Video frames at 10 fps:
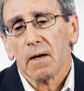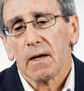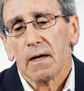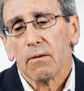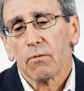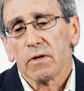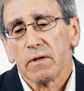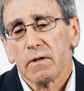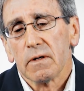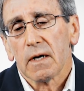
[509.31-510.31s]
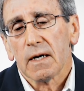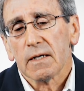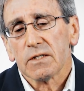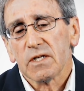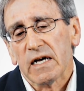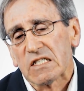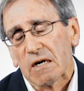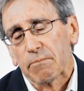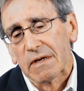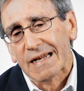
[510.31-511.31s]
he would say
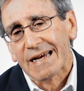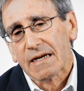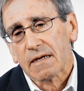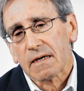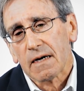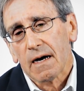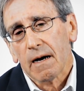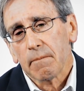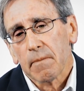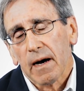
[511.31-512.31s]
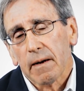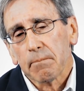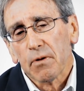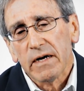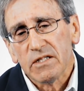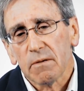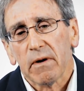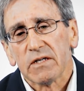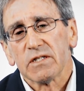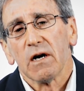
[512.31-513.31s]
something like, I'm placing
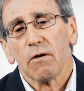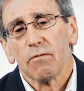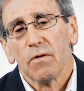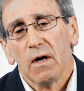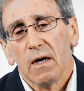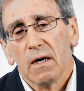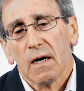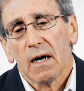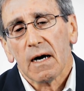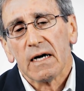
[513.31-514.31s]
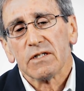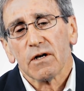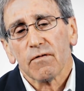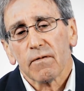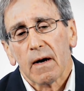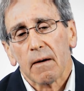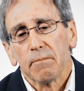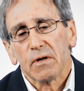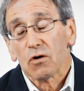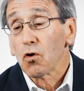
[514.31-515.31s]
myself as if I'm
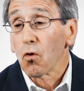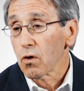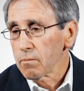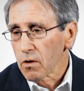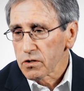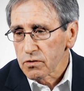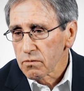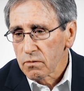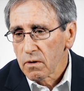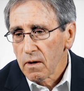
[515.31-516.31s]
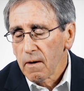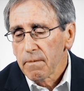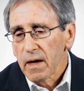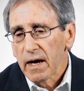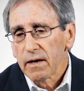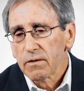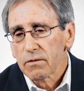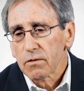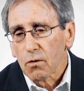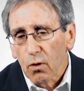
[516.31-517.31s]
being court-martialed. And
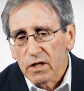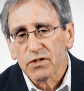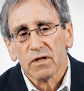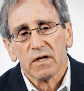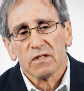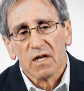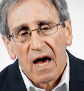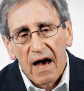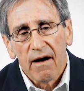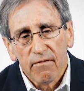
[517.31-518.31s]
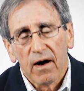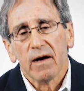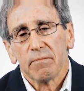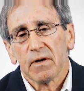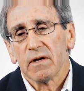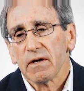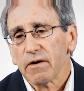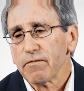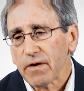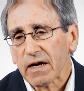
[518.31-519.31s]
the question is, have I been
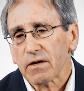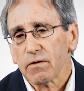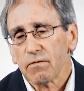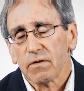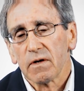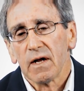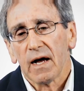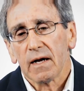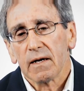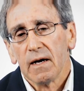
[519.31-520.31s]
effective today?